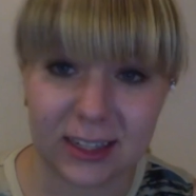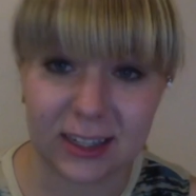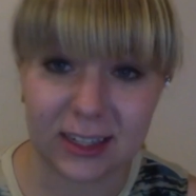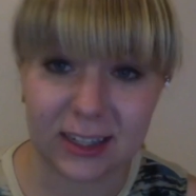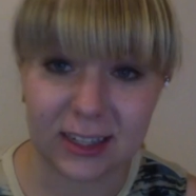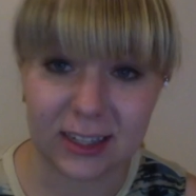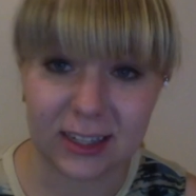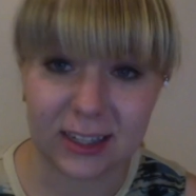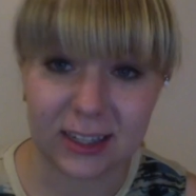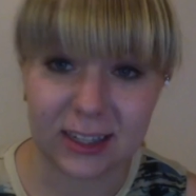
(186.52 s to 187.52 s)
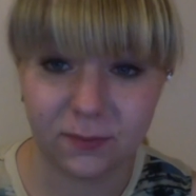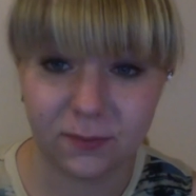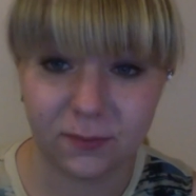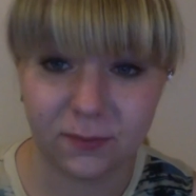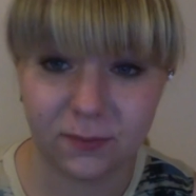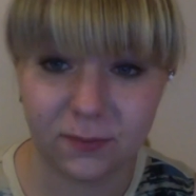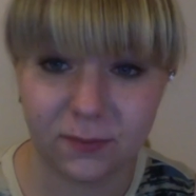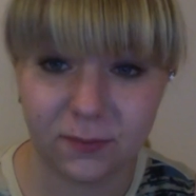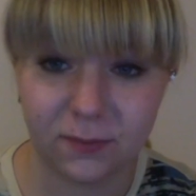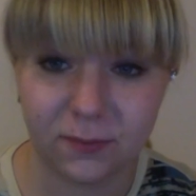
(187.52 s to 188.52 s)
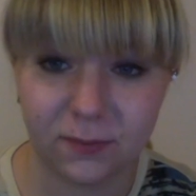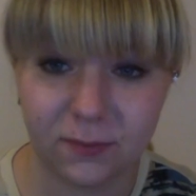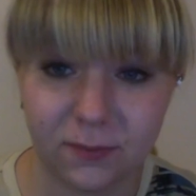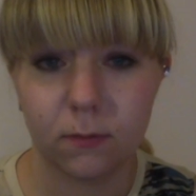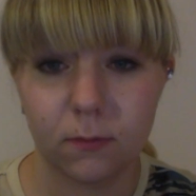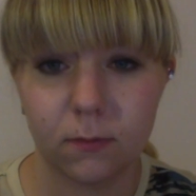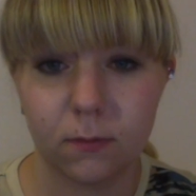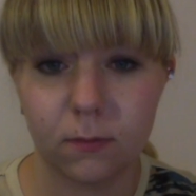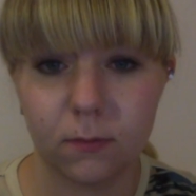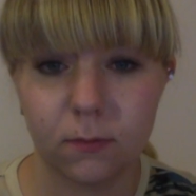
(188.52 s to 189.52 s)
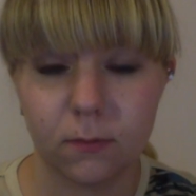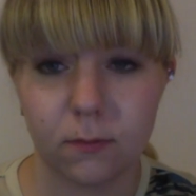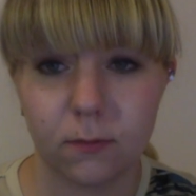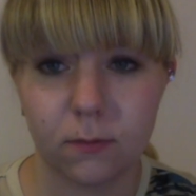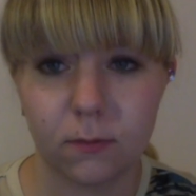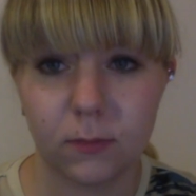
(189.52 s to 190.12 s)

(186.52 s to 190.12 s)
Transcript: Nothing is said.